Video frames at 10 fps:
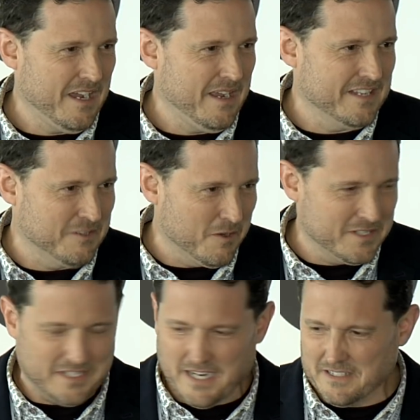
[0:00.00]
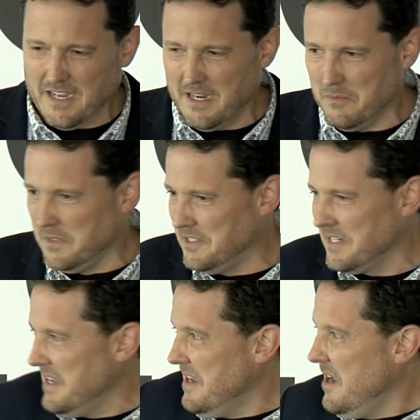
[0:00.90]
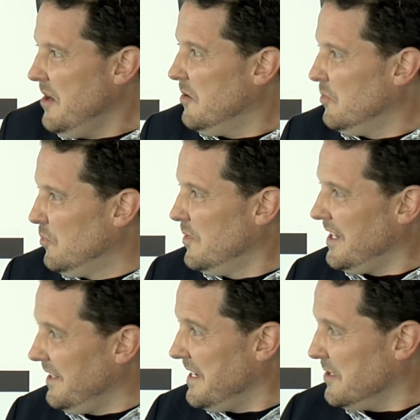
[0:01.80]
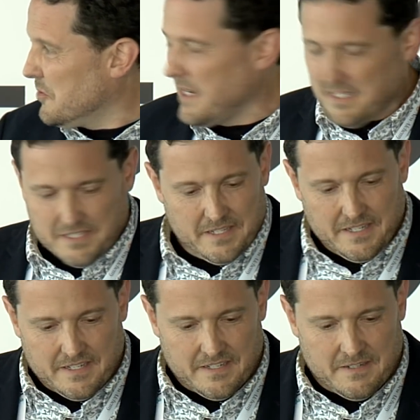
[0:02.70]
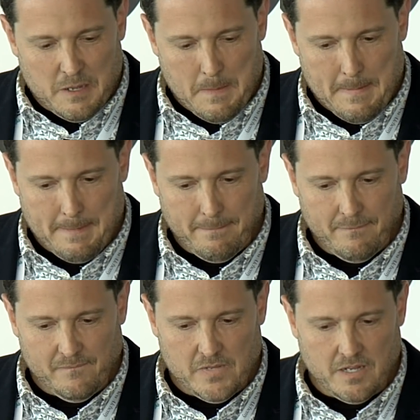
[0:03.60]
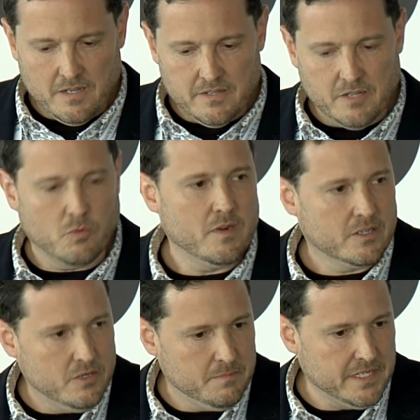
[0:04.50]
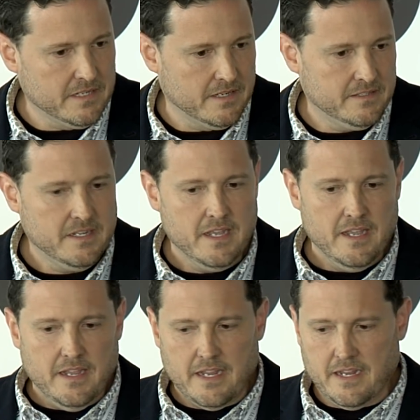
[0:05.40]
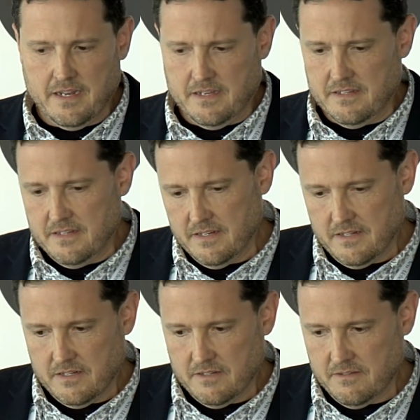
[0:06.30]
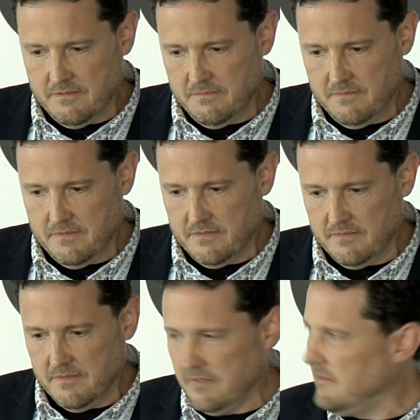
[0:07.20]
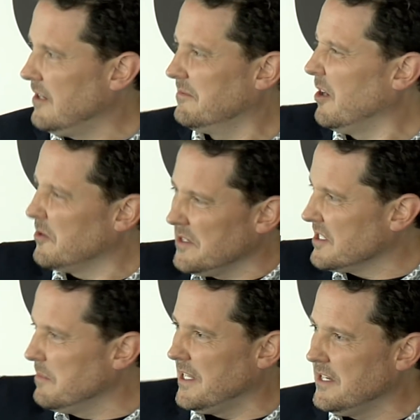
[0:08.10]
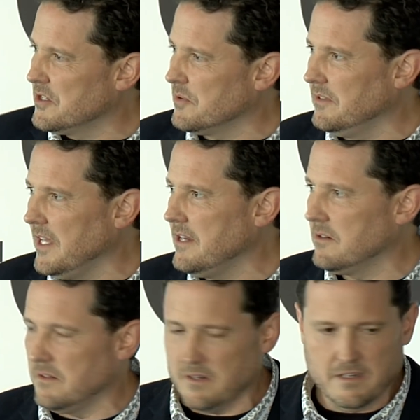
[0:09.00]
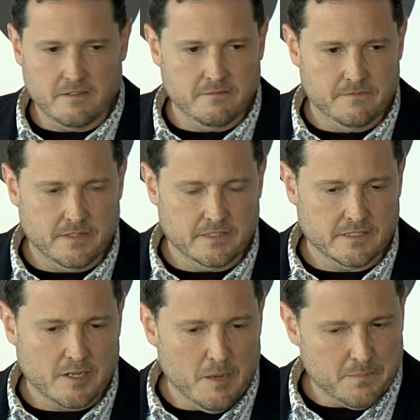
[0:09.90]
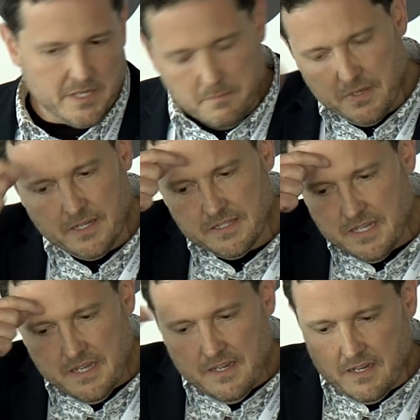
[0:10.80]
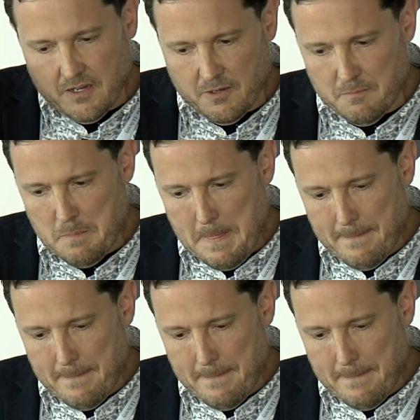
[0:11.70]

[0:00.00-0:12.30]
as an architect, I was really interested in what could be done. And I'll go into some of the history later of the company, but I